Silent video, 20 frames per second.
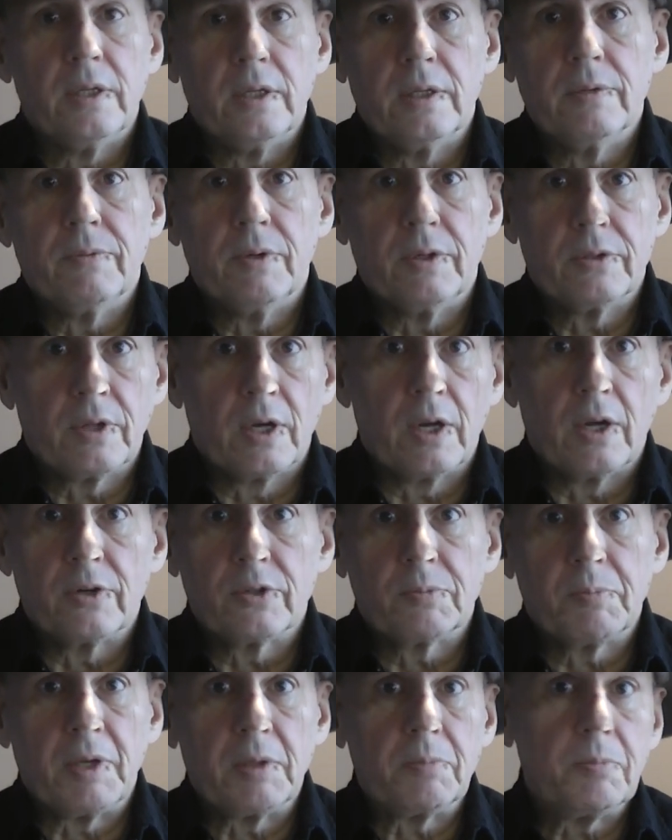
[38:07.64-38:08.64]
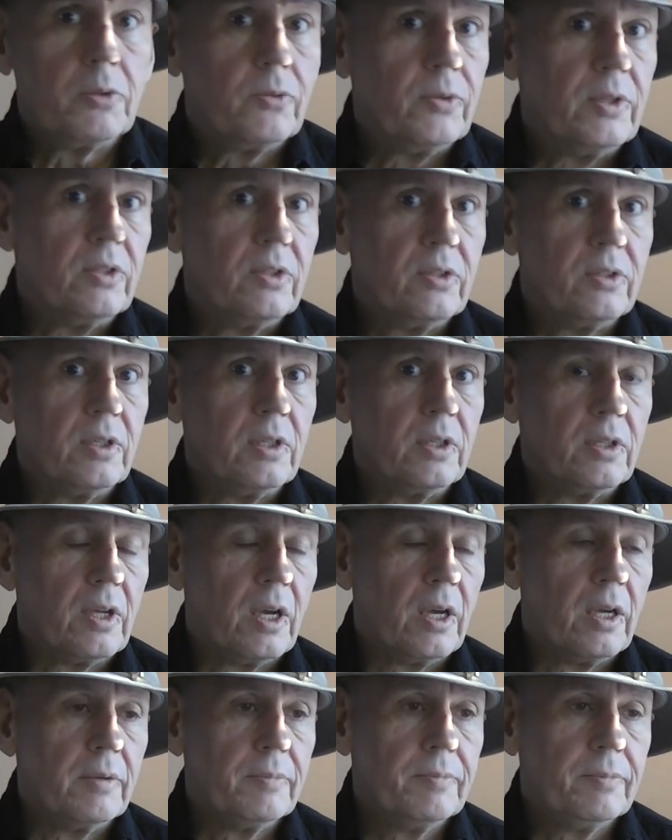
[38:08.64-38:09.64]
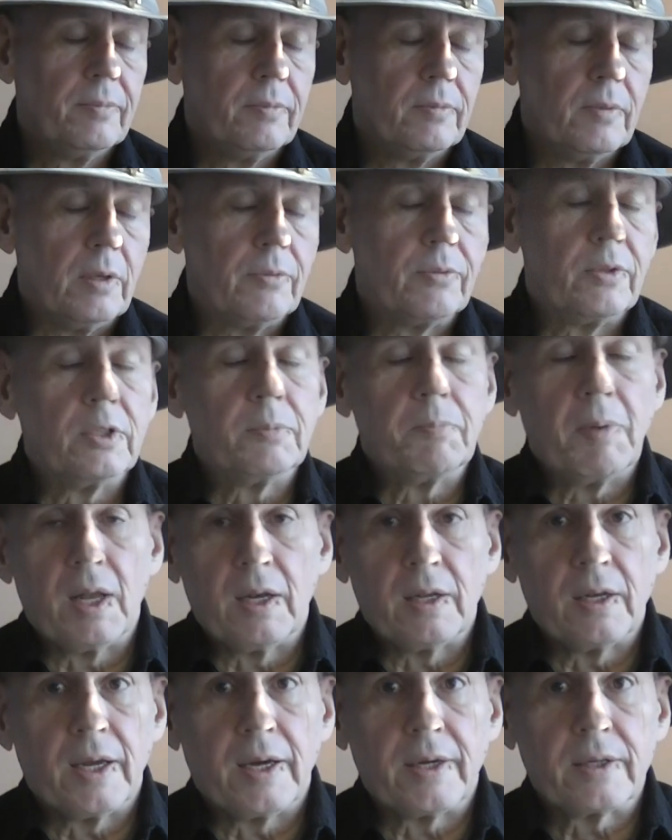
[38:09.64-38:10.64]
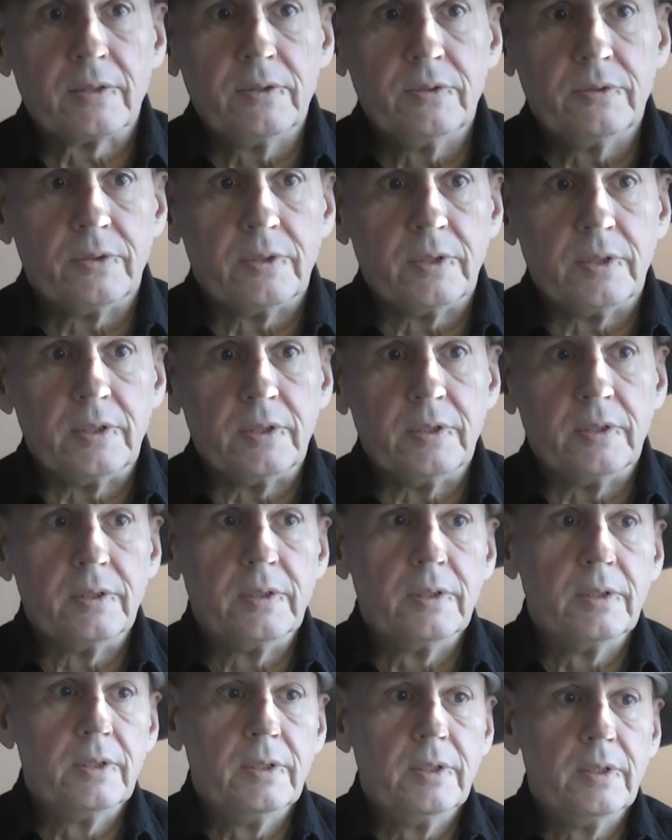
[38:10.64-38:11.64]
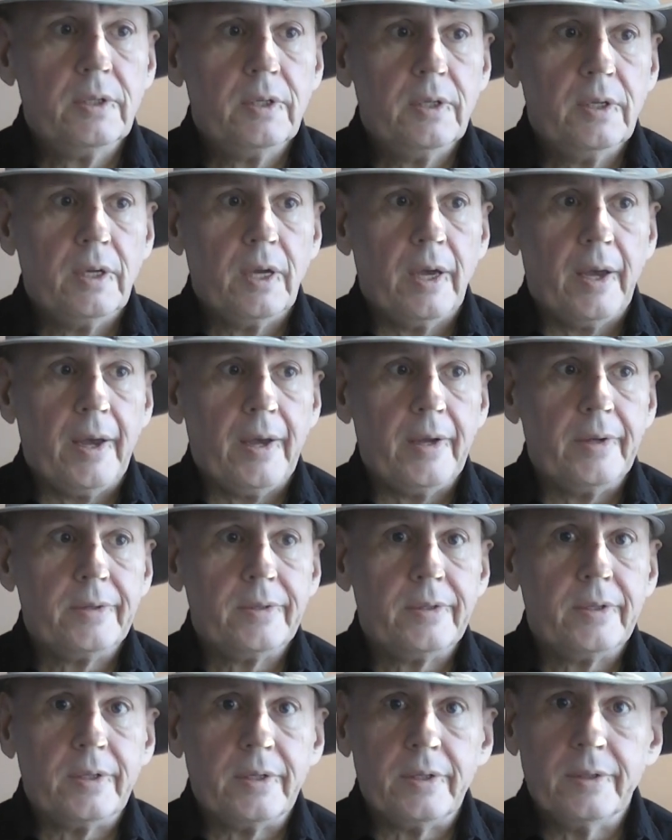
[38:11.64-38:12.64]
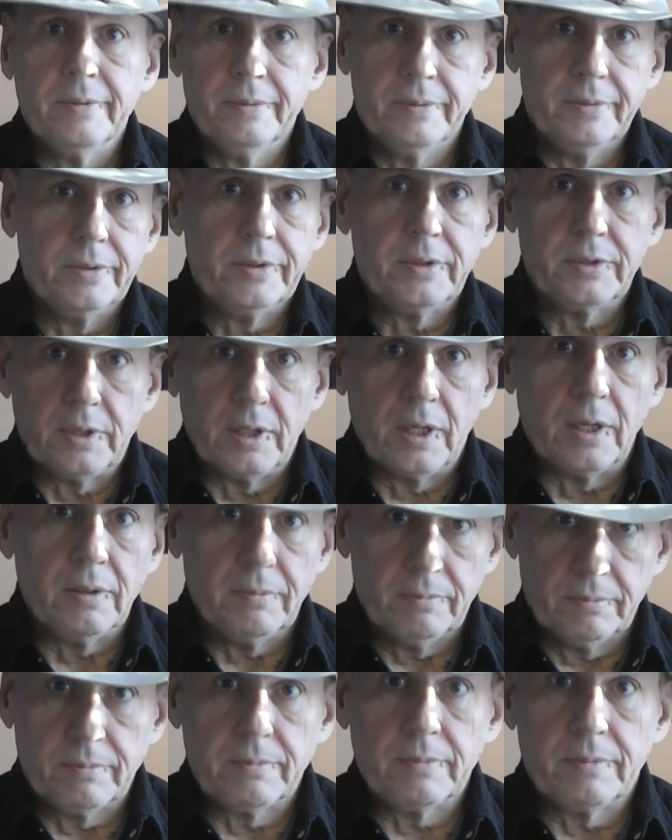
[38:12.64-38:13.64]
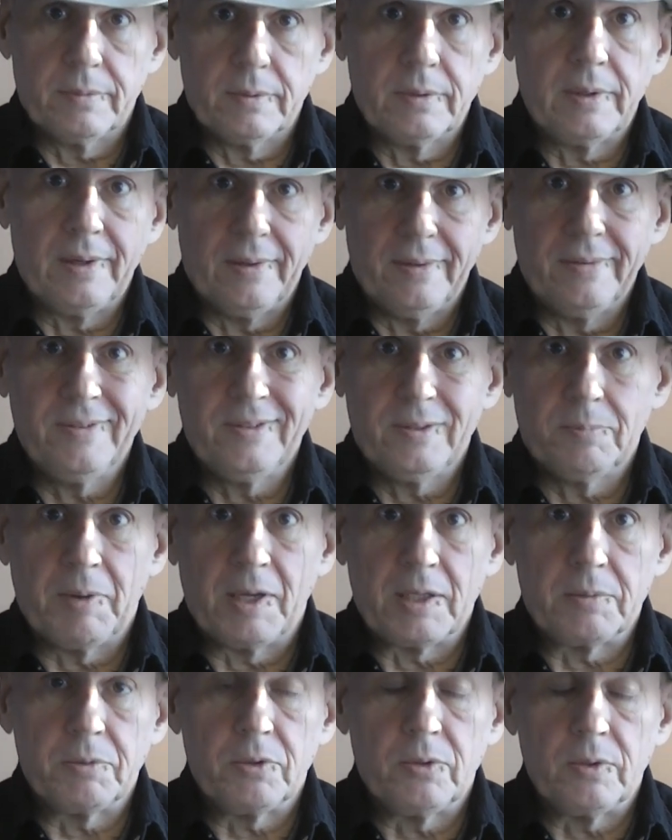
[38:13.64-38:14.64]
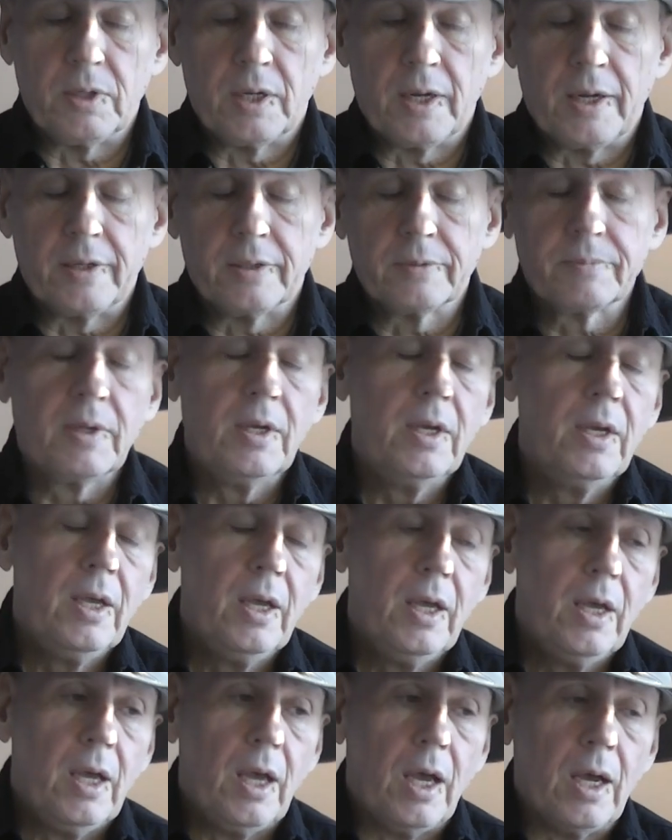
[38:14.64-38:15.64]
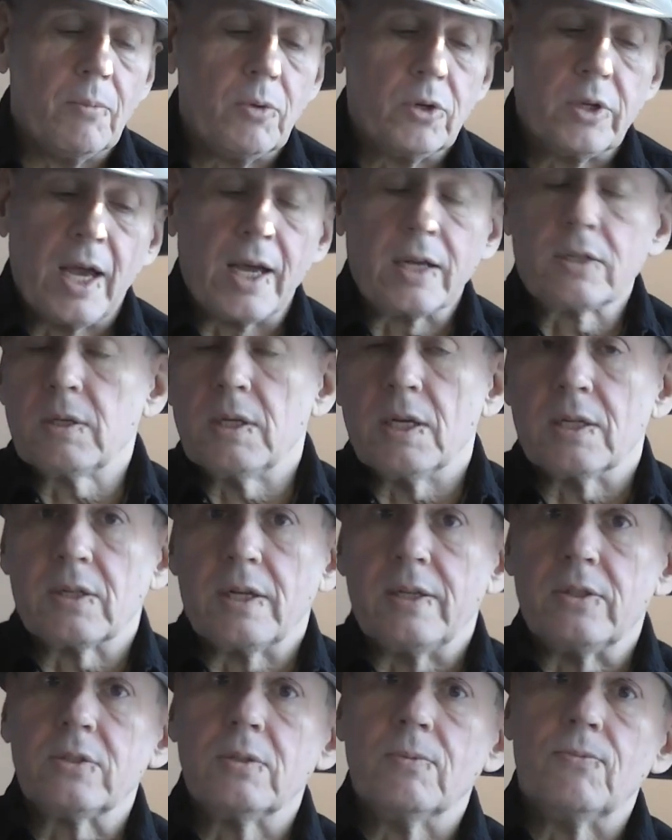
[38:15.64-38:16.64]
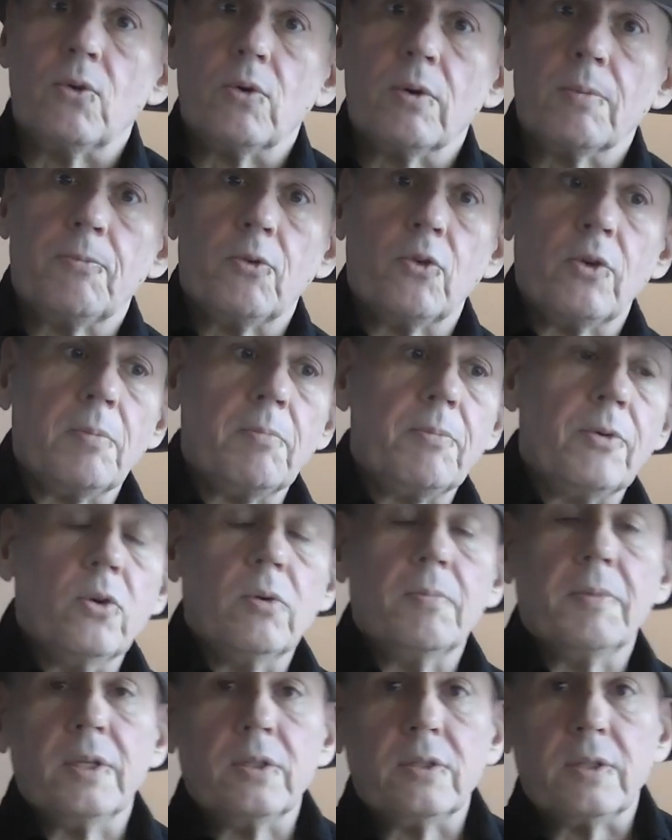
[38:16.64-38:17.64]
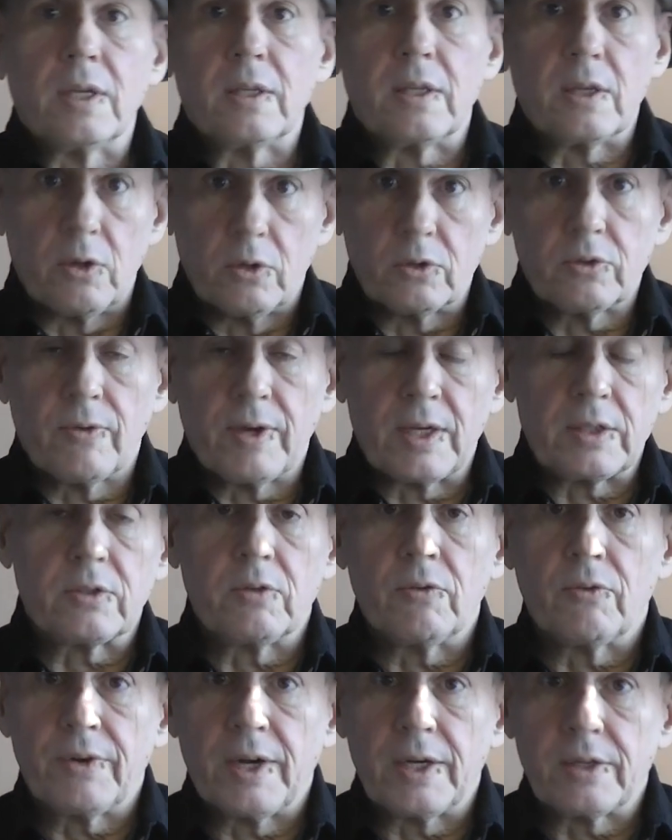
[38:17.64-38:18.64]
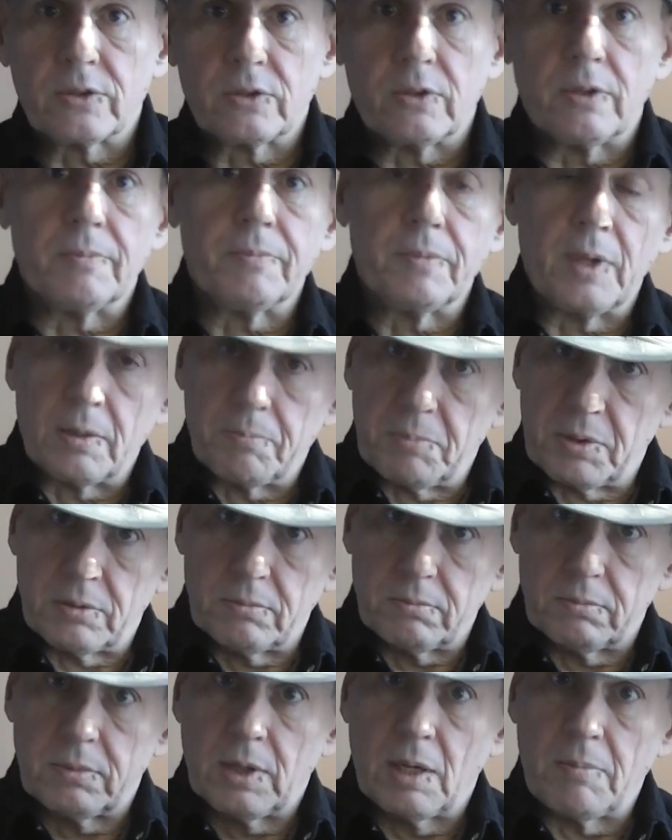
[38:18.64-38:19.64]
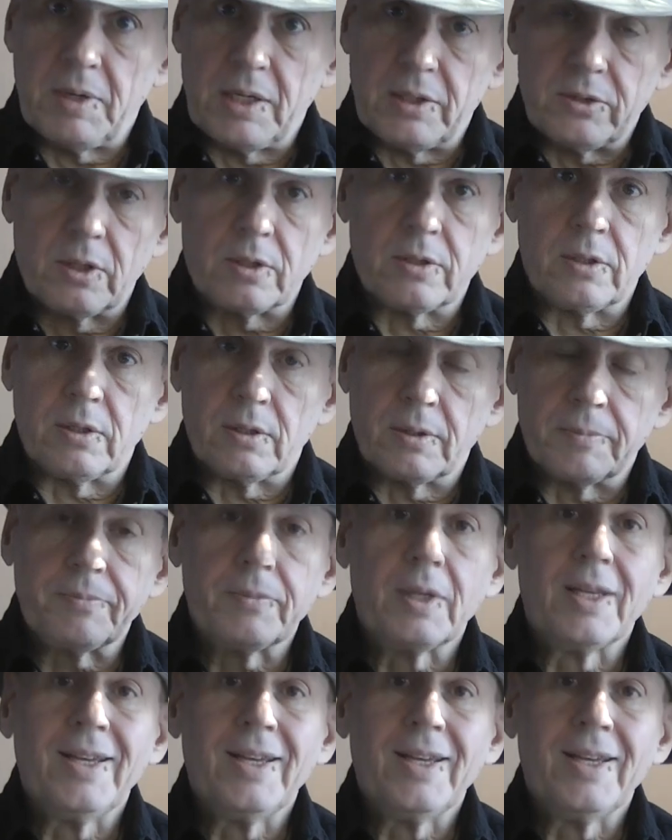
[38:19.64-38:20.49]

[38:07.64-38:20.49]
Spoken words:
there's a lot of space between the C and A. If they spell it like C-A-T, still space between the letters. And what you actually just listen for improvement is that it goes faster and faster. That means that the